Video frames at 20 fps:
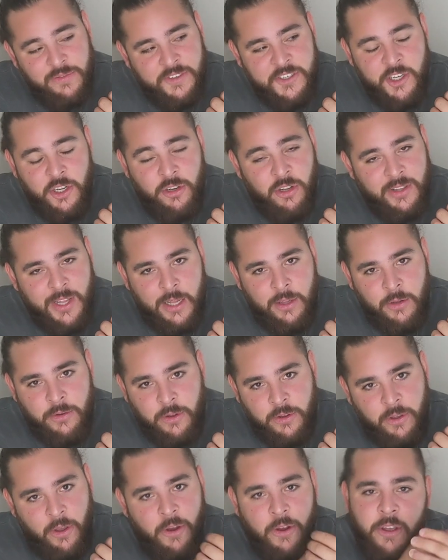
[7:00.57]
the video not that long
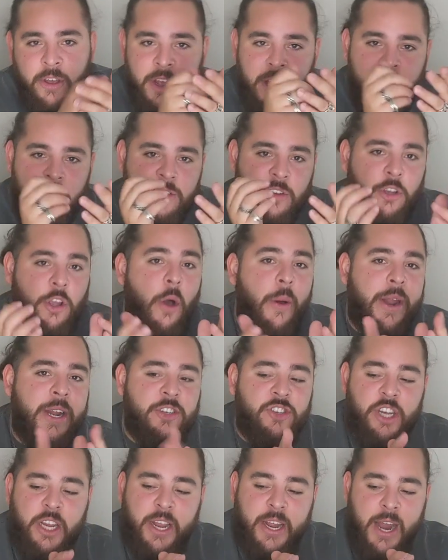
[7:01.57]
ago. So go in
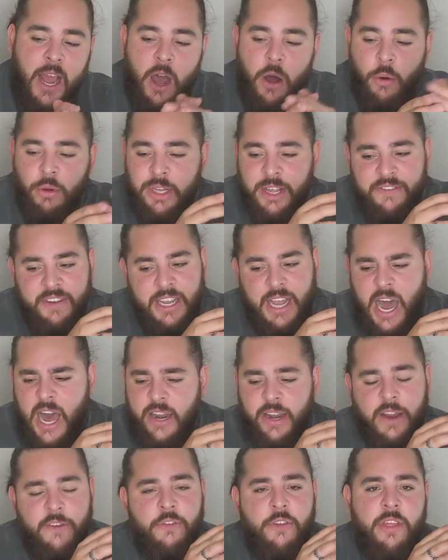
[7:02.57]
and check it out. I'll leave a
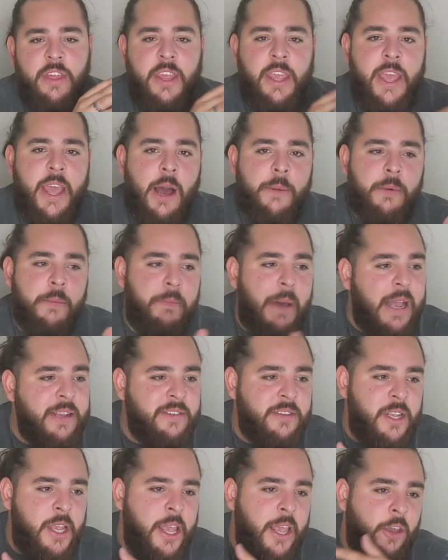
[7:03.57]
card and everything here. But
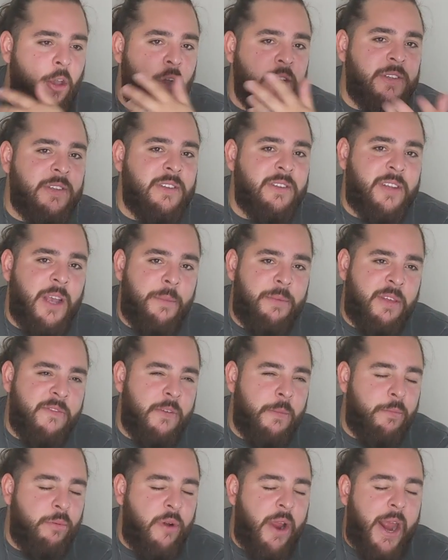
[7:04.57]
basically, he goes in depth of
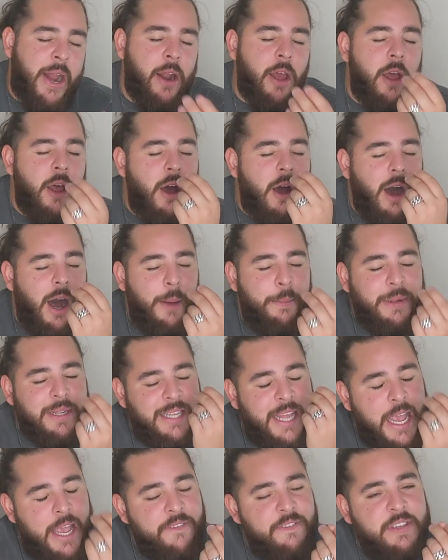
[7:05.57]
a brand. I
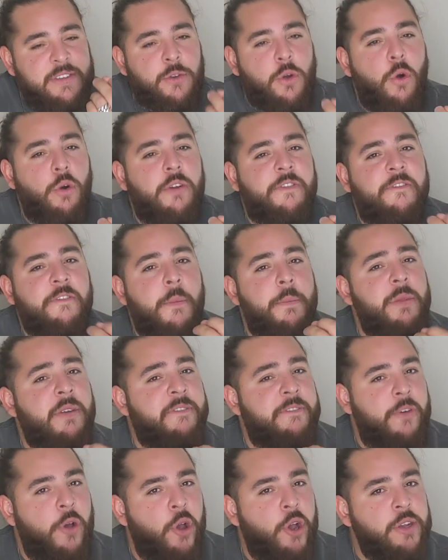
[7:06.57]
believe he's called From the
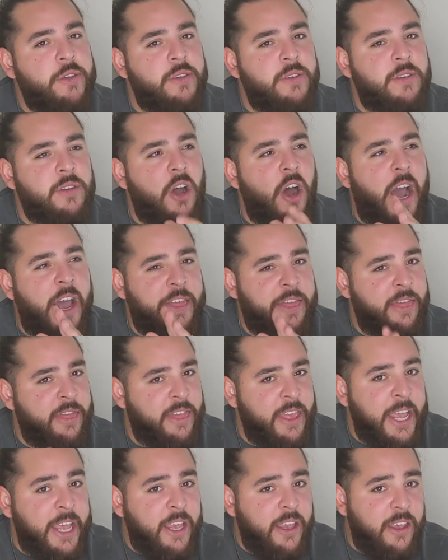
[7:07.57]
First, I
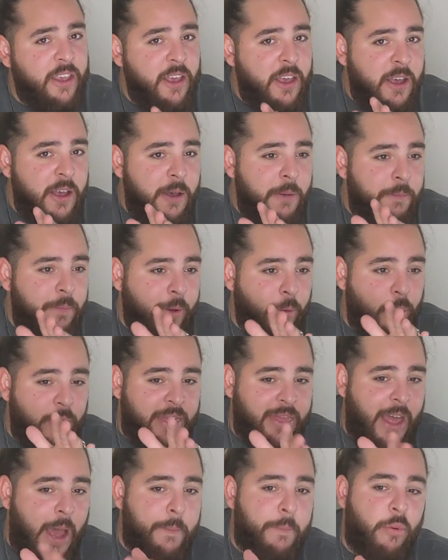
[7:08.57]
think. But
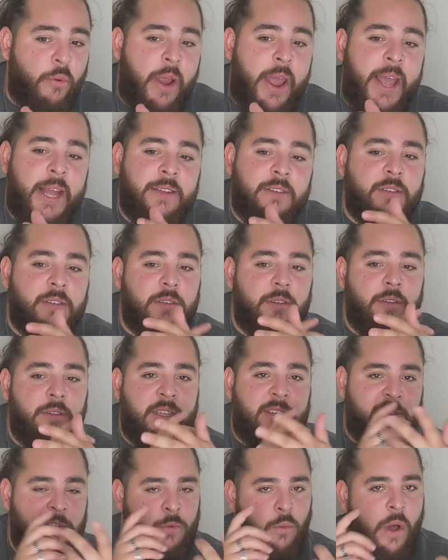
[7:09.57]
with that brand,
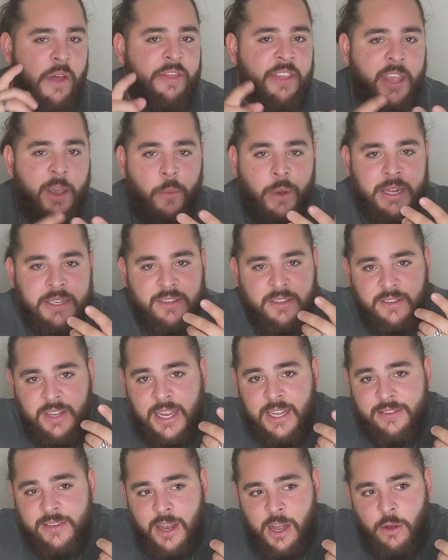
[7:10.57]
this is the one thing he went into
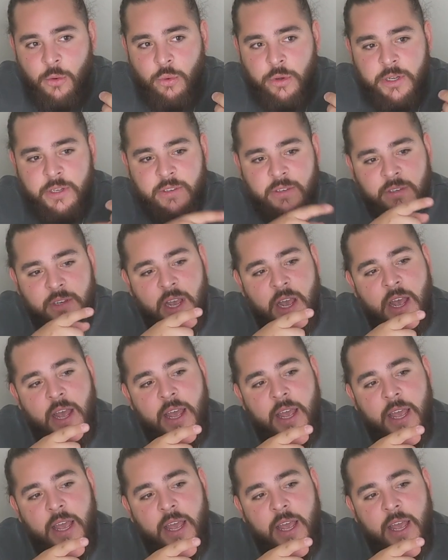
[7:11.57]
detail was